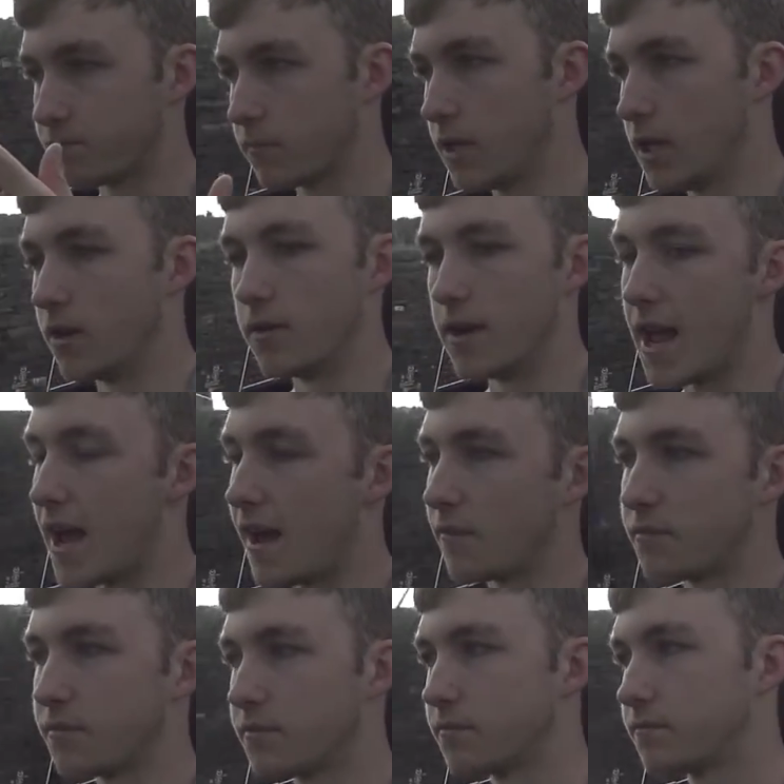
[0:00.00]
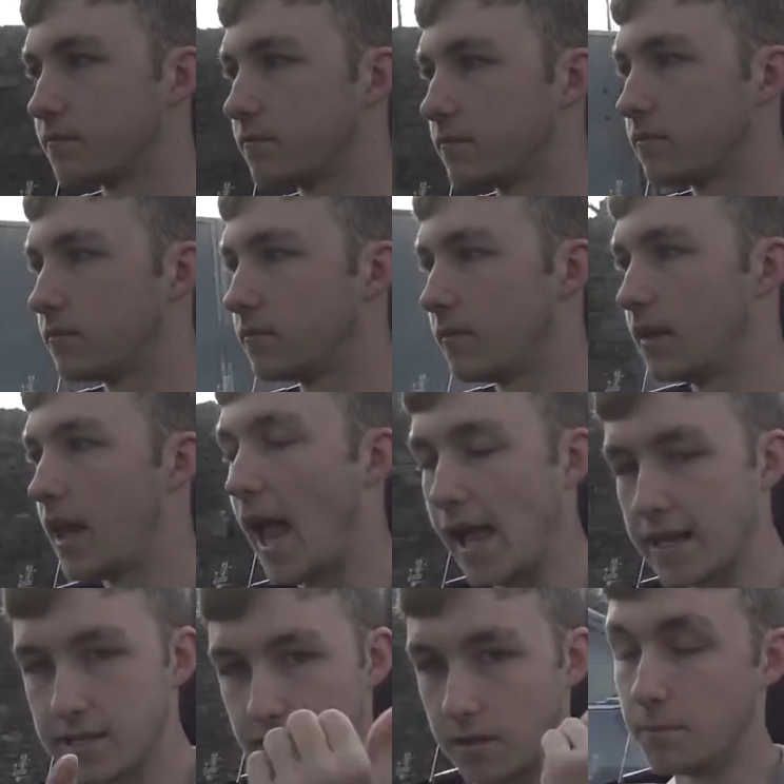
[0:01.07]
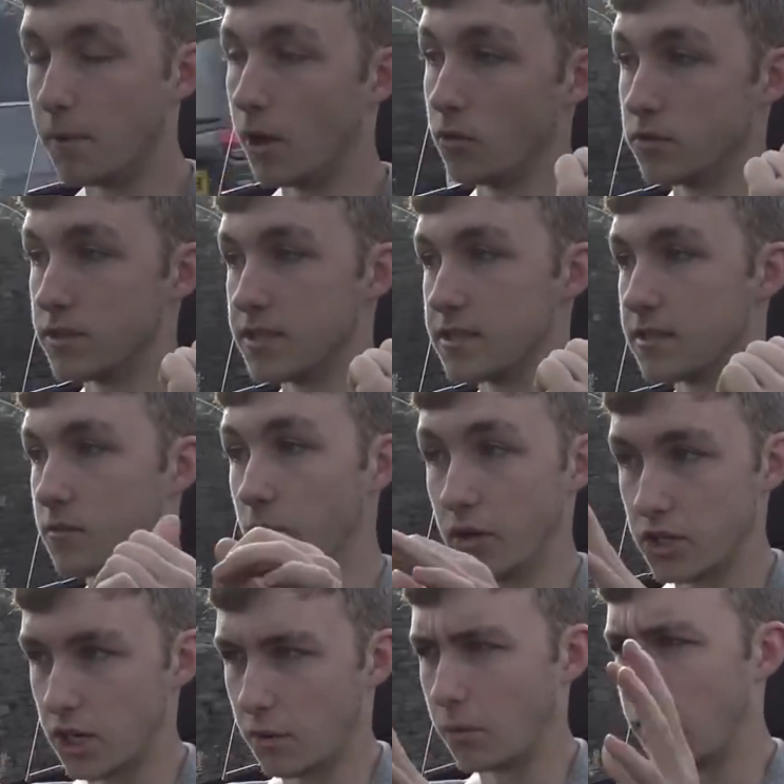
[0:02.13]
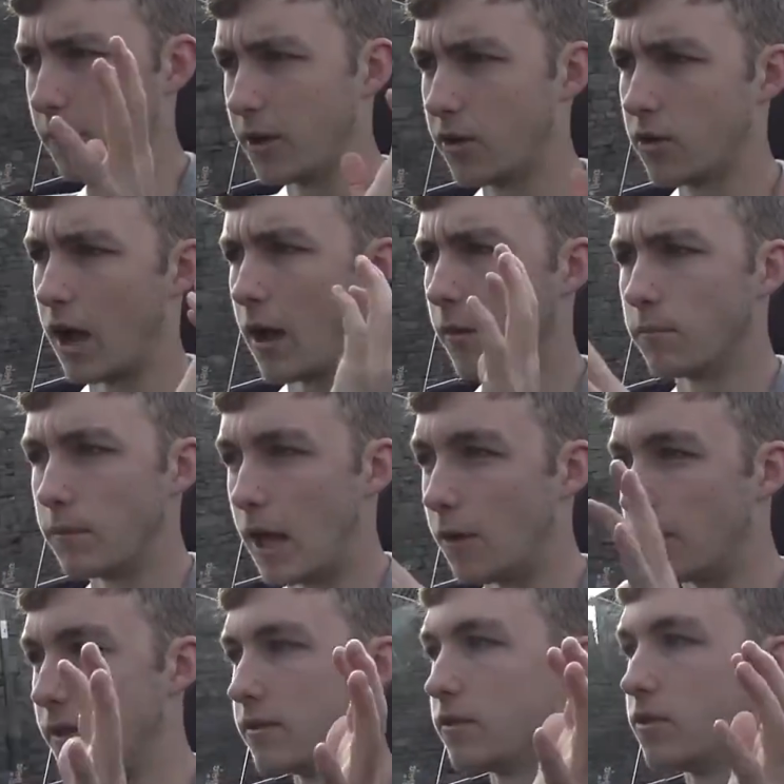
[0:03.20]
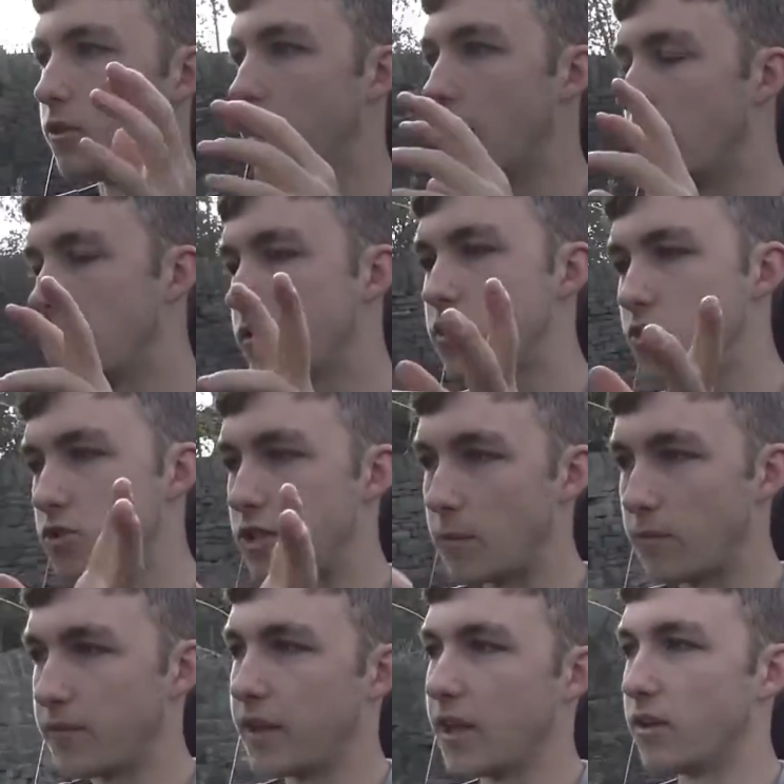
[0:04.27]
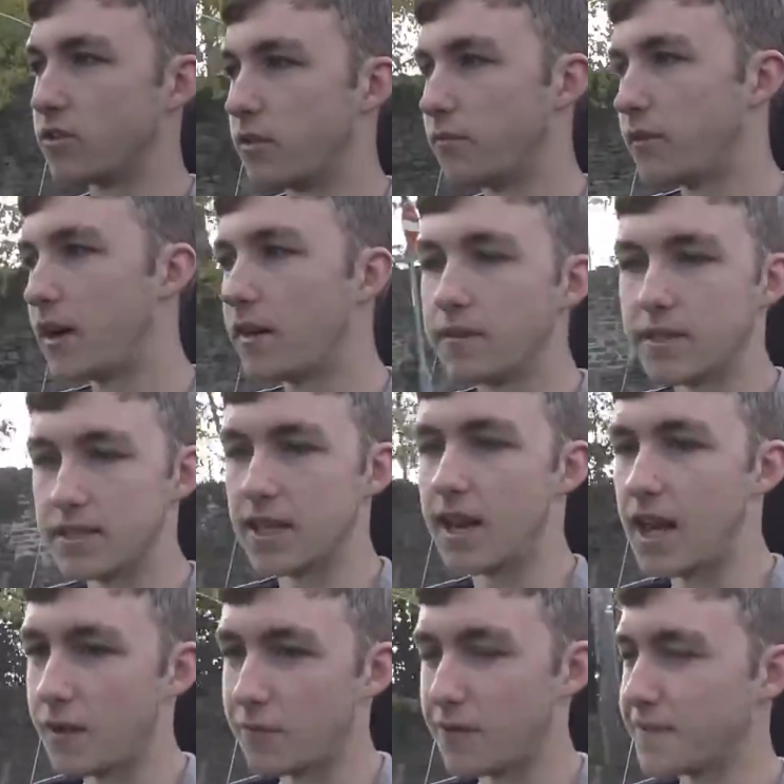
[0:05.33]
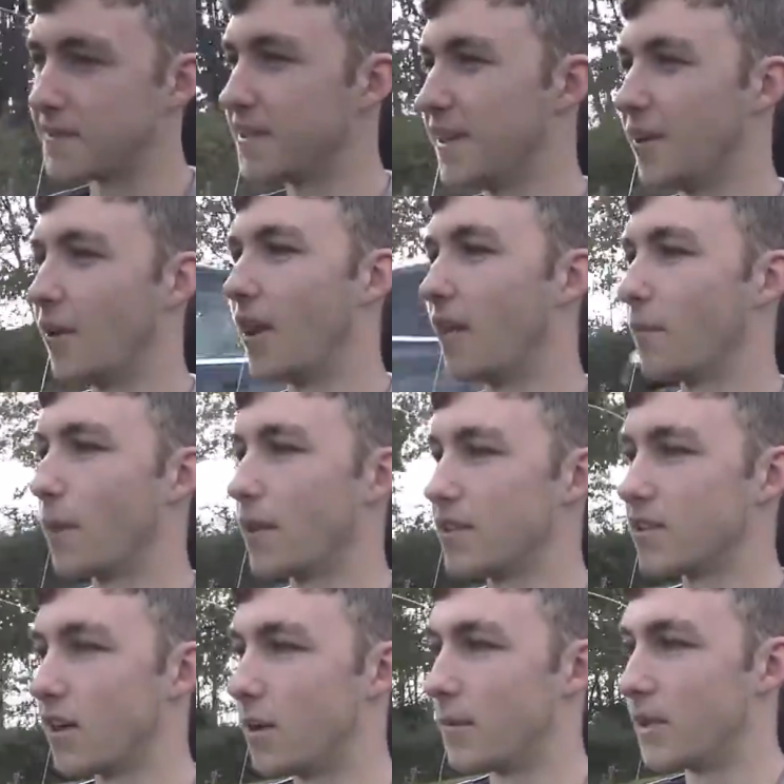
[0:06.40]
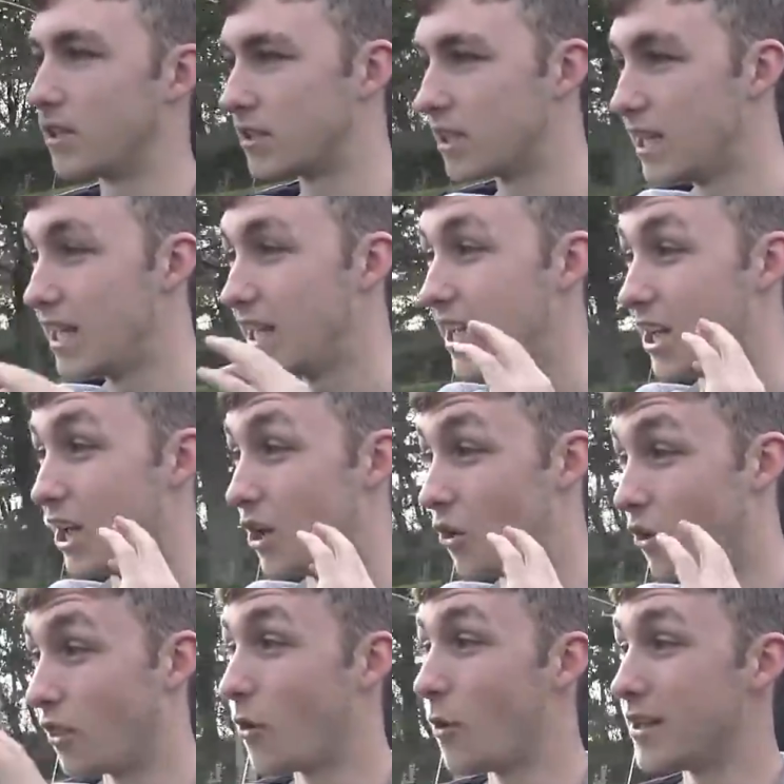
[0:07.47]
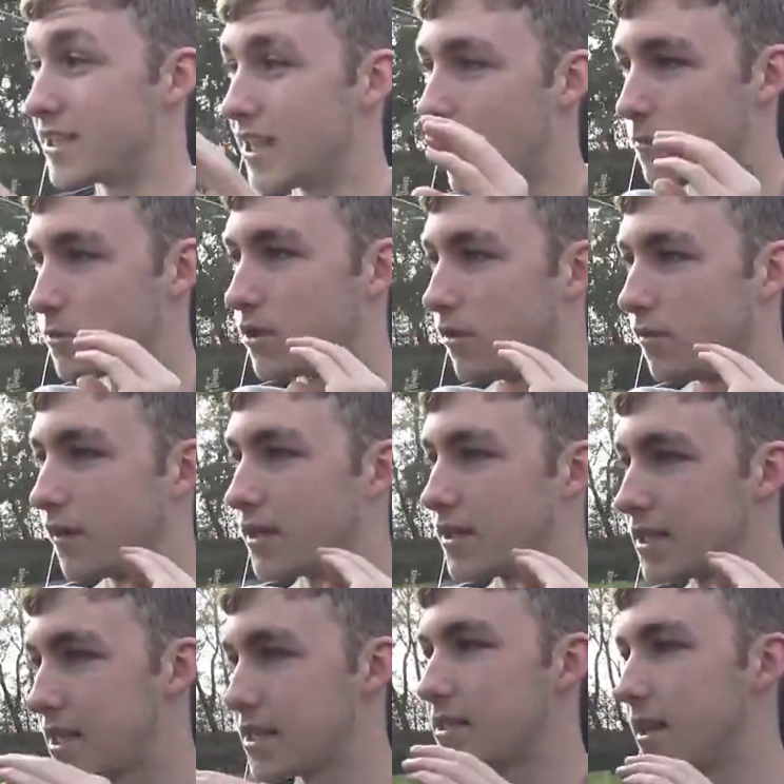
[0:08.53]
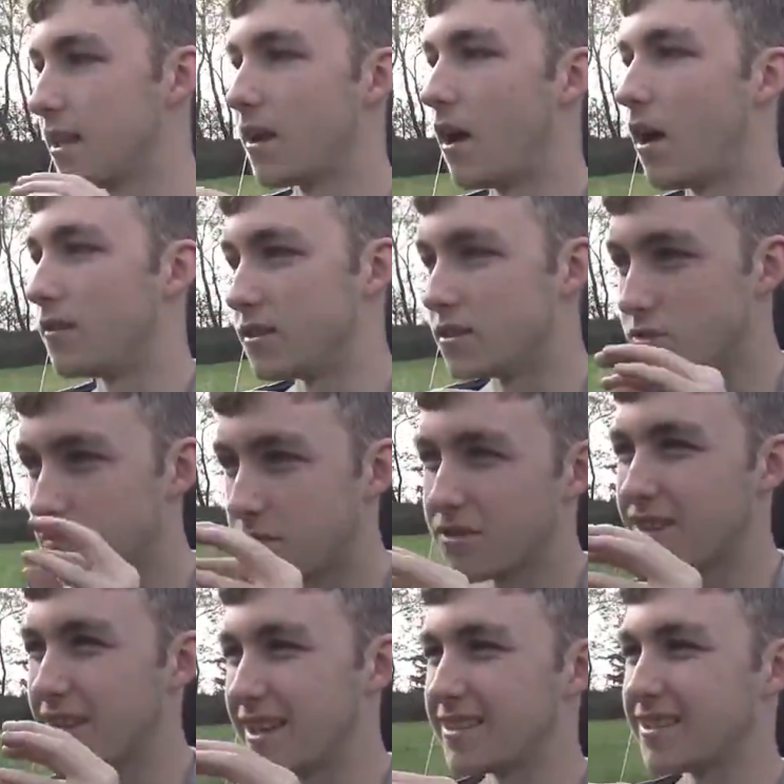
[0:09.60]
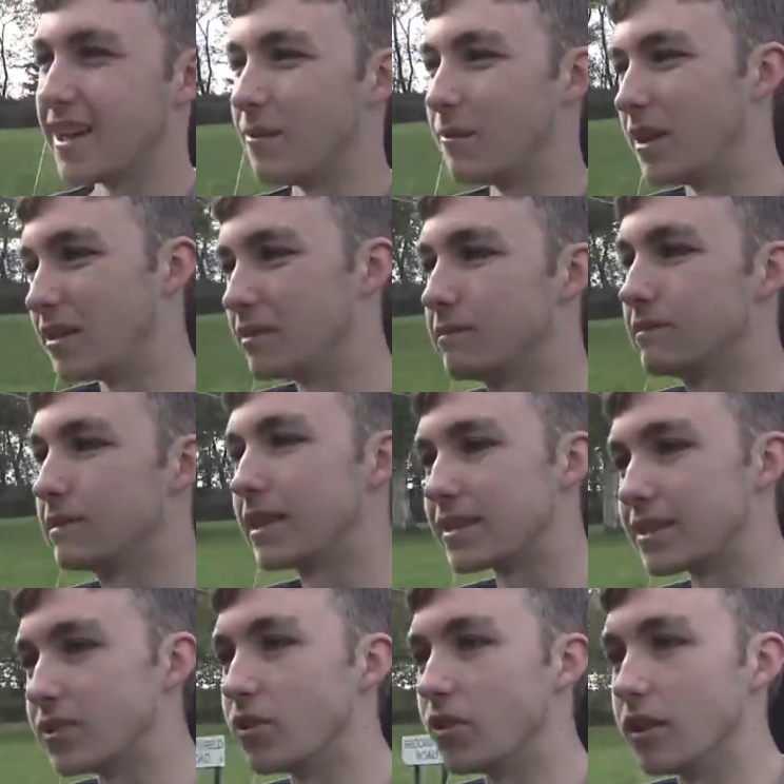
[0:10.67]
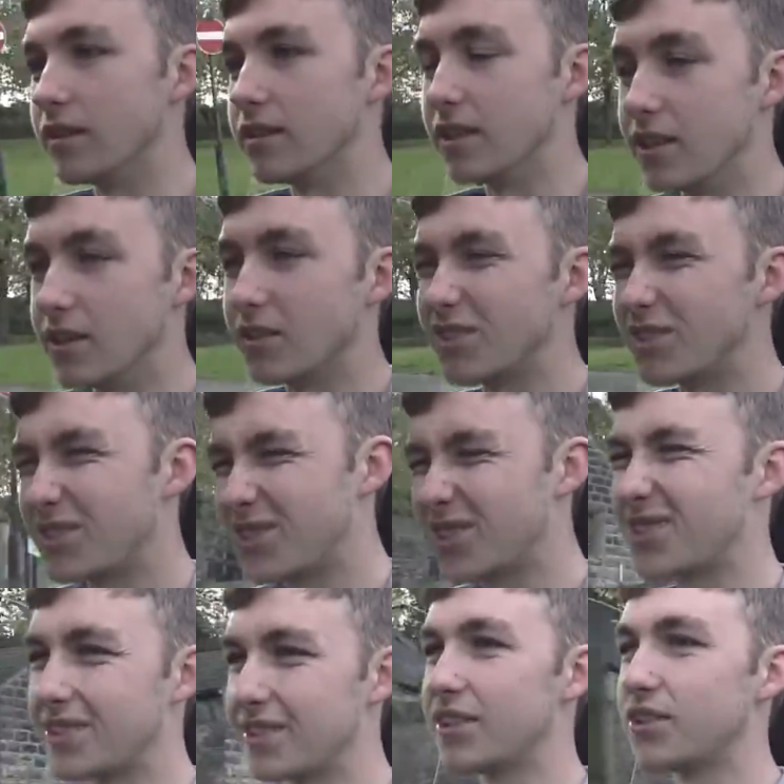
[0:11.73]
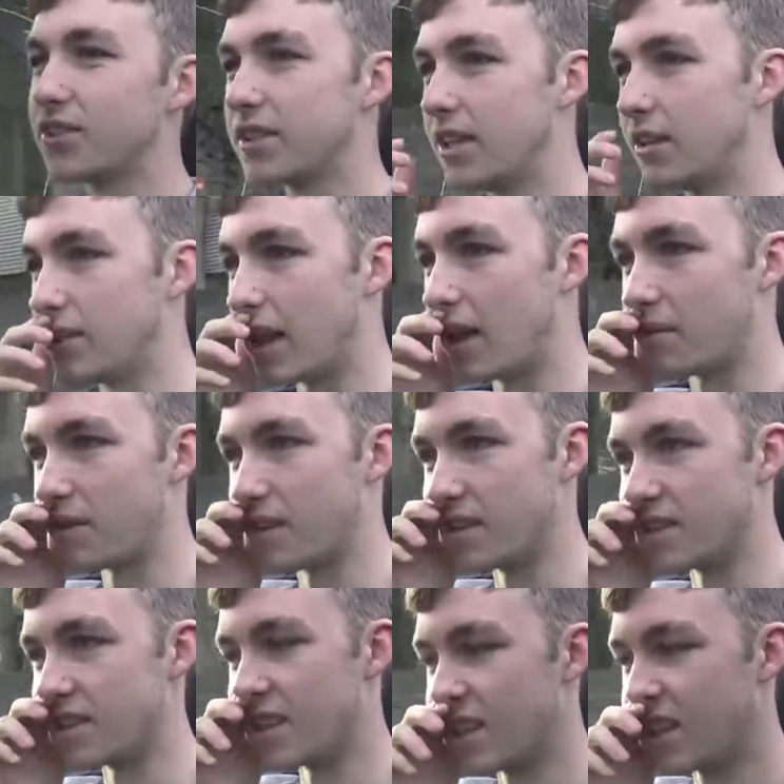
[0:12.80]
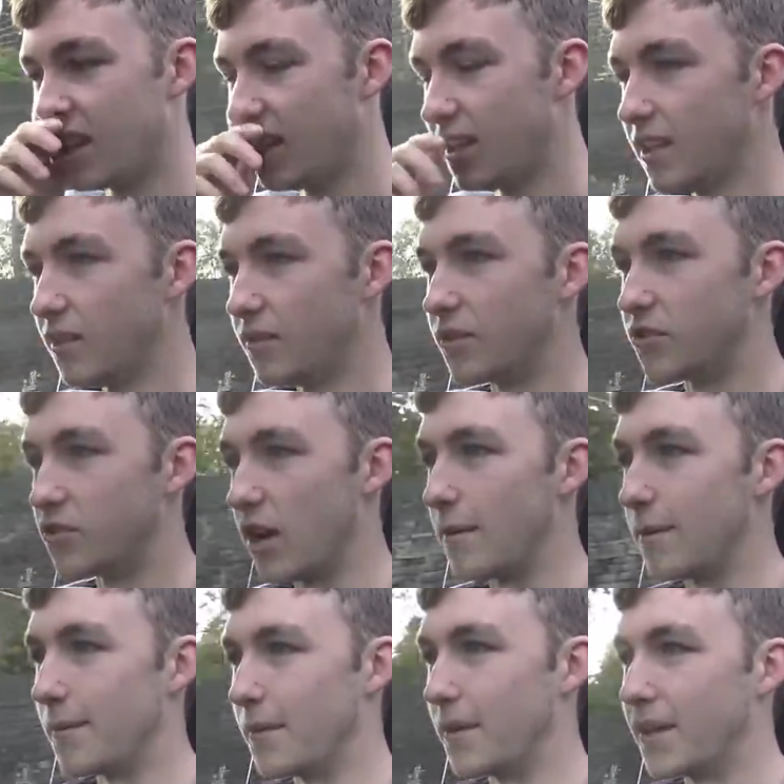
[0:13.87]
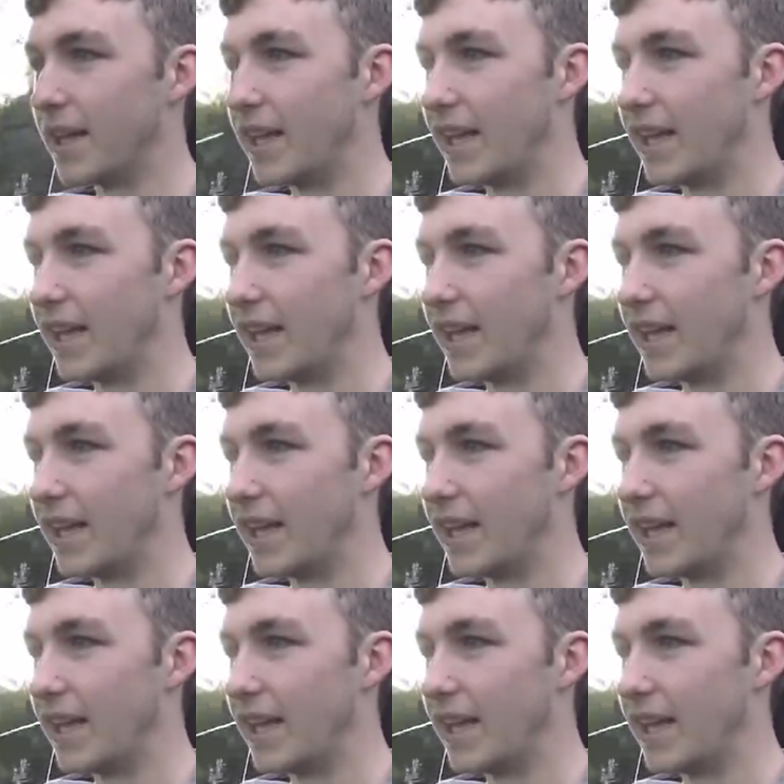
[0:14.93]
you know, nav, excellent bow system, which I'll be doing 2 separate videos on 5 things I like, 5 things I don't like about this car, because although it's an absolutely fantastic car, there's some things that I'm like, oh, that's annoying, you know. It's just little daft things that frustrate me, but